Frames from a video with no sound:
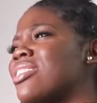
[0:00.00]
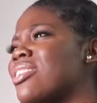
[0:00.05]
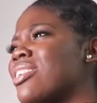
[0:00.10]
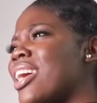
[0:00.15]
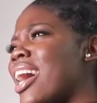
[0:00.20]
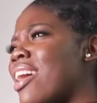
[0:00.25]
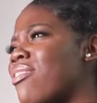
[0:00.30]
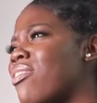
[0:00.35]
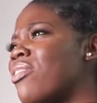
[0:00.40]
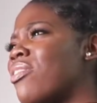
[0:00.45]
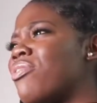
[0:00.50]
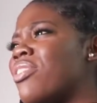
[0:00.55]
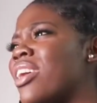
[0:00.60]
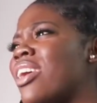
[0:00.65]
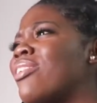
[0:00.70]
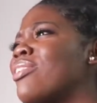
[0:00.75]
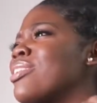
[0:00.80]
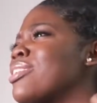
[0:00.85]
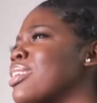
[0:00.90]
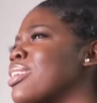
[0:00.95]
haven't
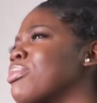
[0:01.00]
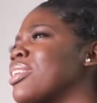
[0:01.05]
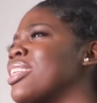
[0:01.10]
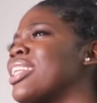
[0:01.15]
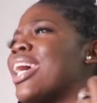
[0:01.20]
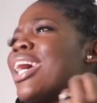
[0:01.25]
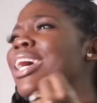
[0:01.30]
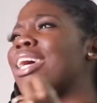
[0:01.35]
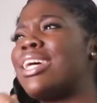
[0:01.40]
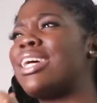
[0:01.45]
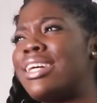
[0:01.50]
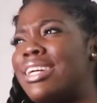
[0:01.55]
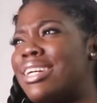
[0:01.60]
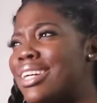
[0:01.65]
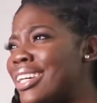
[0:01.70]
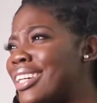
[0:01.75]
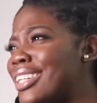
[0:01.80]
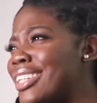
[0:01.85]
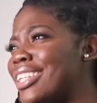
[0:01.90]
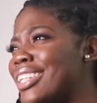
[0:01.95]
found something that
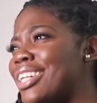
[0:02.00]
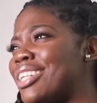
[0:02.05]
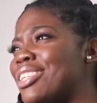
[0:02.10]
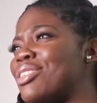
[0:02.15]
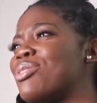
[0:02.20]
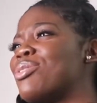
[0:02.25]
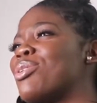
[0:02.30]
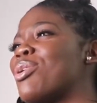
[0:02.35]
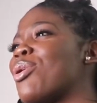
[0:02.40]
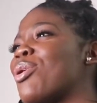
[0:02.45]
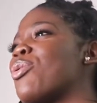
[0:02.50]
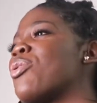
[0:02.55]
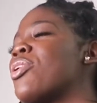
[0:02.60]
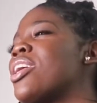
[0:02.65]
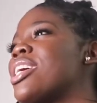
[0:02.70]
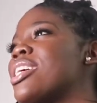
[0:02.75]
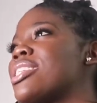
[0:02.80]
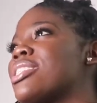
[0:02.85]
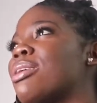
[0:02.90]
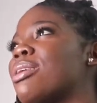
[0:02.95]
clicked,
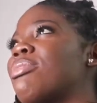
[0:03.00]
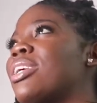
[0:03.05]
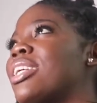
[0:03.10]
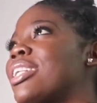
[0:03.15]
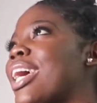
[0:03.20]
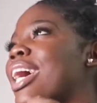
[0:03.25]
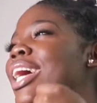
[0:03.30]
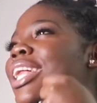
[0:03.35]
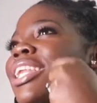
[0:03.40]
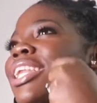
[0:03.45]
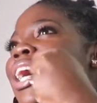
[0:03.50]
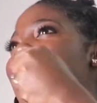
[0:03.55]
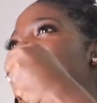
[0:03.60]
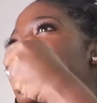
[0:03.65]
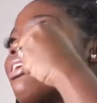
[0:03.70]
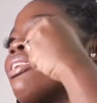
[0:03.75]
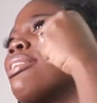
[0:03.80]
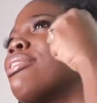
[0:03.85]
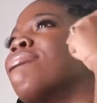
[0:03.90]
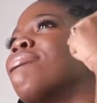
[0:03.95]
something that
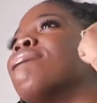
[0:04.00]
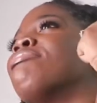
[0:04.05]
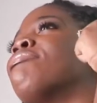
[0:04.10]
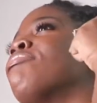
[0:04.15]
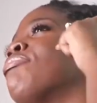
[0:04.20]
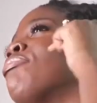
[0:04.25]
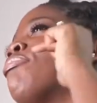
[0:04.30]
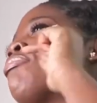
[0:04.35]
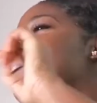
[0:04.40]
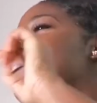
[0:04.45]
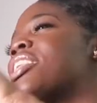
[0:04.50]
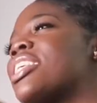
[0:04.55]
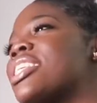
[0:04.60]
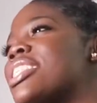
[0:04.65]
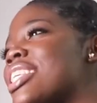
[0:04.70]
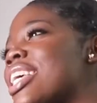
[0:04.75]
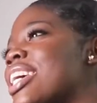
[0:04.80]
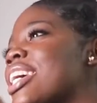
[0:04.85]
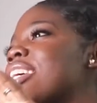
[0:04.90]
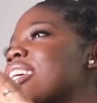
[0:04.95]
like
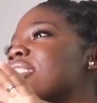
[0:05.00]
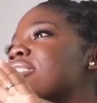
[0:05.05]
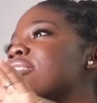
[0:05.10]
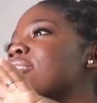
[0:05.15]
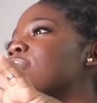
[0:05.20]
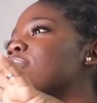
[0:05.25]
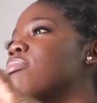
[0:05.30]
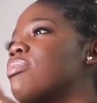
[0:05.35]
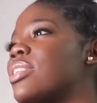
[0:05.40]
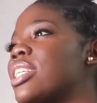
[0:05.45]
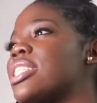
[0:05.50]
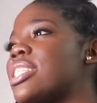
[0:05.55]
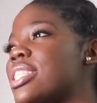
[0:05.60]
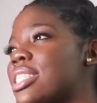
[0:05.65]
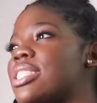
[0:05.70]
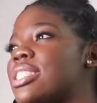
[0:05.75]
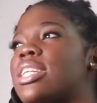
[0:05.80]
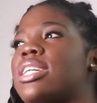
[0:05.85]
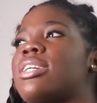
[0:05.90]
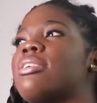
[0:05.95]
says, this
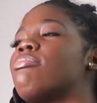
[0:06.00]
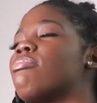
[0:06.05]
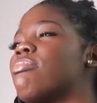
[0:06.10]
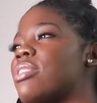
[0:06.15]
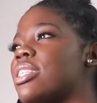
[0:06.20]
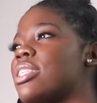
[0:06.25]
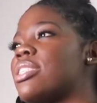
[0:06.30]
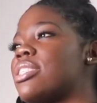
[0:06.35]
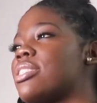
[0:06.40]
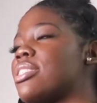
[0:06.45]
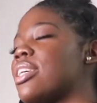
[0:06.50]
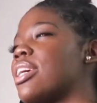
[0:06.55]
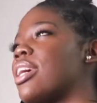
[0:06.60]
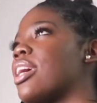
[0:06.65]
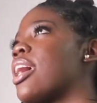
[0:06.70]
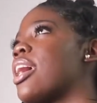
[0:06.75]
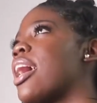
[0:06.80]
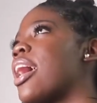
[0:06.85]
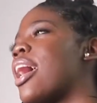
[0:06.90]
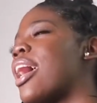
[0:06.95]
is
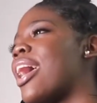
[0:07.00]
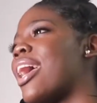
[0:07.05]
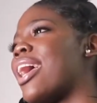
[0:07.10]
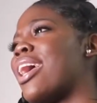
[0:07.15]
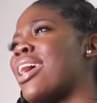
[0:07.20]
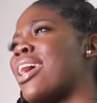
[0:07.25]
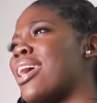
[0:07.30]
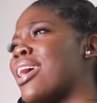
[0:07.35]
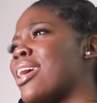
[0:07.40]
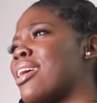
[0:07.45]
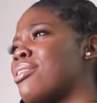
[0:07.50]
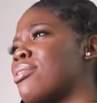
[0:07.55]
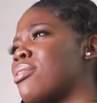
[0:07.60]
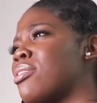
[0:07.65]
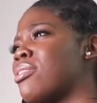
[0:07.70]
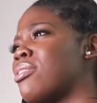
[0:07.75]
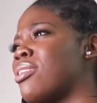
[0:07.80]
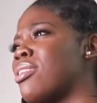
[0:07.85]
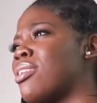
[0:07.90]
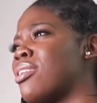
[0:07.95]
it. And
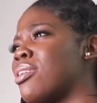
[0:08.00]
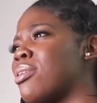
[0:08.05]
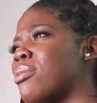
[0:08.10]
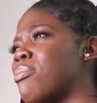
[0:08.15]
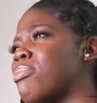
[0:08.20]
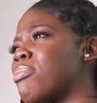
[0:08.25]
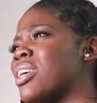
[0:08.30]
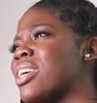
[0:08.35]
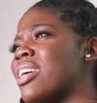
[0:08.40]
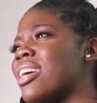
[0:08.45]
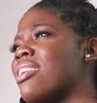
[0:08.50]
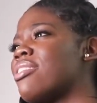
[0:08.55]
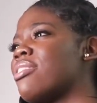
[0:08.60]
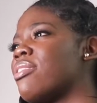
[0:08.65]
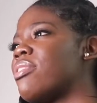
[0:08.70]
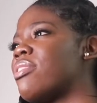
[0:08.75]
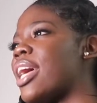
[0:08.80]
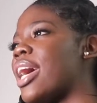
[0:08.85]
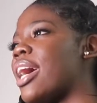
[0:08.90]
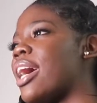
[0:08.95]
because
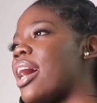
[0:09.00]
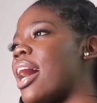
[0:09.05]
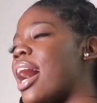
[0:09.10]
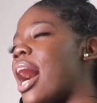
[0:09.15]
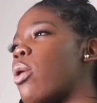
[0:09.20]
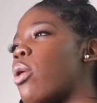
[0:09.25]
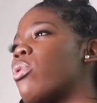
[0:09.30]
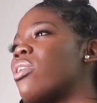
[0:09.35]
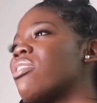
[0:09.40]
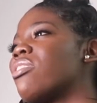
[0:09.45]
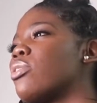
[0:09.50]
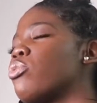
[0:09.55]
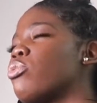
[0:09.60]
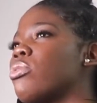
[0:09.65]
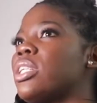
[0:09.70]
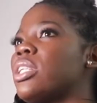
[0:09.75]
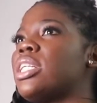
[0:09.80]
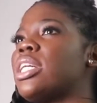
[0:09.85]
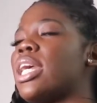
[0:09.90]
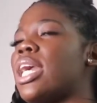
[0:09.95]
of that, I wasn't
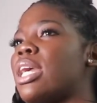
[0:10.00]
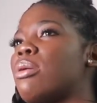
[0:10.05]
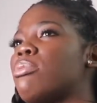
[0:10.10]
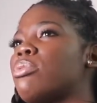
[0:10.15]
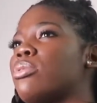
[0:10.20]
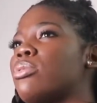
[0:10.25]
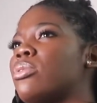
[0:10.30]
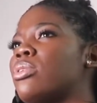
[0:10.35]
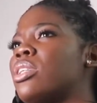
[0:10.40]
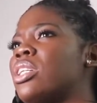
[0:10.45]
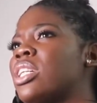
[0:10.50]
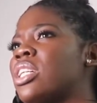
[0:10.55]
really able